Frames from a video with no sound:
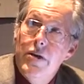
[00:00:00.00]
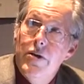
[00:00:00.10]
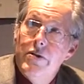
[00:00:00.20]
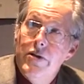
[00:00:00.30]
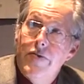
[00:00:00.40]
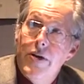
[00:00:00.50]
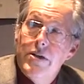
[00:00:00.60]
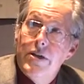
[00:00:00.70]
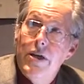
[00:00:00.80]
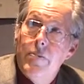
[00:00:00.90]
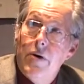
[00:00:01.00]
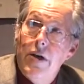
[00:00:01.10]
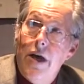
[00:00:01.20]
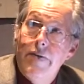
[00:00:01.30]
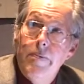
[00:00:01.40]
you and your friends keep
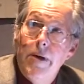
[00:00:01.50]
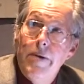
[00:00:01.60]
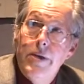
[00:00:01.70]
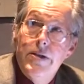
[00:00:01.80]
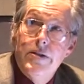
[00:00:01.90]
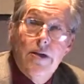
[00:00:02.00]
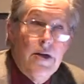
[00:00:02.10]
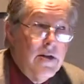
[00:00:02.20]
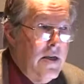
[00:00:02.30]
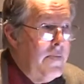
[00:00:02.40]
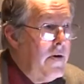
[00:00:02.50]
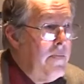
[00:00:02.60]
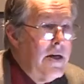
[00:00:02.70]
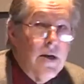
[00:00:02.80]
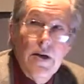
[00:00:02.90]
on having babies and keep on
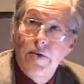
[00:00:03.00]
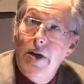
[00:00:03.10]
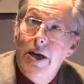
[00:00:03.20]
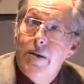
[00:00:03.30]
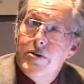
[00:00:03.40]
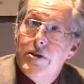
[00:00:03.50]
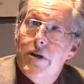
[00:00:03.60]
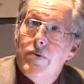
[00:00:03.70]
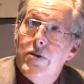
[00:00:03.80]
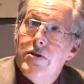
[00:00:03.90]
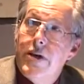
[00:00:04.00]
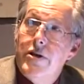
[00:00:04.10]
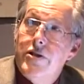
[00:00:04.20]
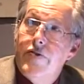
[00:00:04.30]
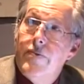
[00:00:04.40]
making 80% of the world's
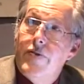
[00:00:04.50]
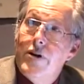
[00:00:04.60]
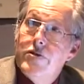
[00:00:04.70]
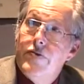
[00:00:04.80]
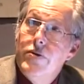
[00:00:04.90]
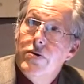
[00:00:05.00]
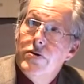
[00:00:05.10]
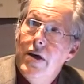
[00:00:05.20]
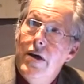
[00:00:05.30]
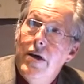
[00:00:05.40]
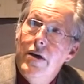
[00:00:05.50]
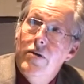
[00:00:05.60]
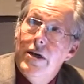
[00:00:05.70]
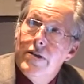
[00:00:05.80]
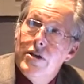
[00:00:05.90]
energy from fossil fuels.
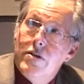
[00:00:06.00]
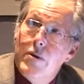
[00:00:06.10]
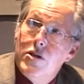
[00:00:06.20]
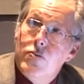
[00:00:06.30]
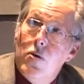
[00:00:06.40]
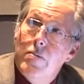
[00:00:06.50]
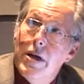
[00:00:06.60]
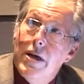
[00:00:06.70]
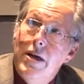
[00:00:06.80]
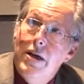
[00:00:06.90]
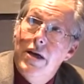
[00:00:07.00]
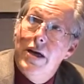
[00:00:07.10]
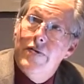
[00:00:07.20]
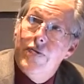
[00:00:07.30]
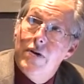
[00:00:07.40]
You get this much warming.
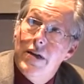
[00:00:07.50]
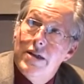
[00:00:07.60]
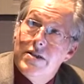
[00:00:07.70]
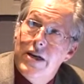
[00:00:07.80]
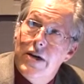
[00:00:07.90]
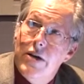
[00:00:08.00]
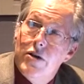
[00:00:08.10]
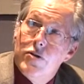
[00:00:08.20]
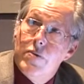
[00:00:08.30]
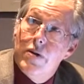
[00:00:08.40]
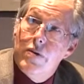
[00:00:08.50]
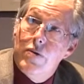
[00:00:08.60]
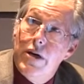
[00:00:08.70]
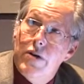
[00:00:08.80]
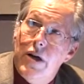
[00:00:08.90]
And for scenarios with
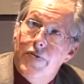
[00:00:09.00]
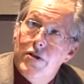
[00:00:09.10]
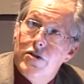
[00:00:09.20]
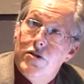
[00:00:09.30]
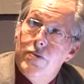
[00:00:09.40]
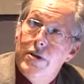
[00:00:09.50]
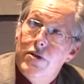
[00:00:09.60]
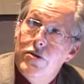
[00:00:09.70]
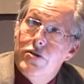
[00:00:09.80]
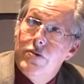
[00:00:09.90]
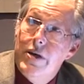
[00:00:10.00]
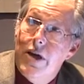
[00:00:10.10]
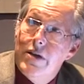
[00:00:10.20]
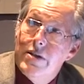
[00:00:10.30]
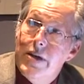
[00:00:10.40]
greater efforts to reduce
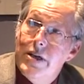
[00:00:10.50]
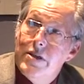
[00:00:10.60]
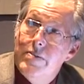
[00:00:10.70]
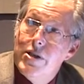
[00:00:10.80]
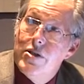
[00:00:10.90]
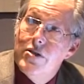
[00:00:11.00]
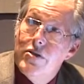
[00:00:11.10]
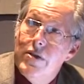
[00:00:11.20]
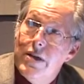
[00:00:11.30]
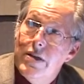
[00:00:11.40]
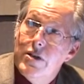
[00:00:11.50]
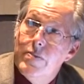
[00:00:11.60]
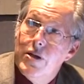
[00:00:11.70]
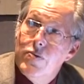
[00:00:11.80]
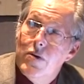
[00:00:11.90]
greenhouse gas emissions, you get this
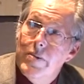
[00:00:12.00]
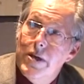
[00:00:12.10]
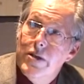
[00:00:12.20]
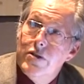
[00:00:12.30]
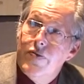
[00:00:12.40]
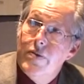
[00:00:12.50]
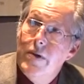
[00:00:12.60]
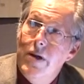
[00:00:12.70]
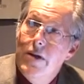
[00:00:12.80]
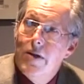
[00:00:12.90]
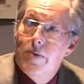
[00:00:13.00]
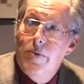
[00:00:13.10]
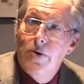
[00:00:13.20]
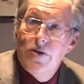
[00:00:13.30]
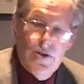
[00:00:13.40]
much warming. And these are from computer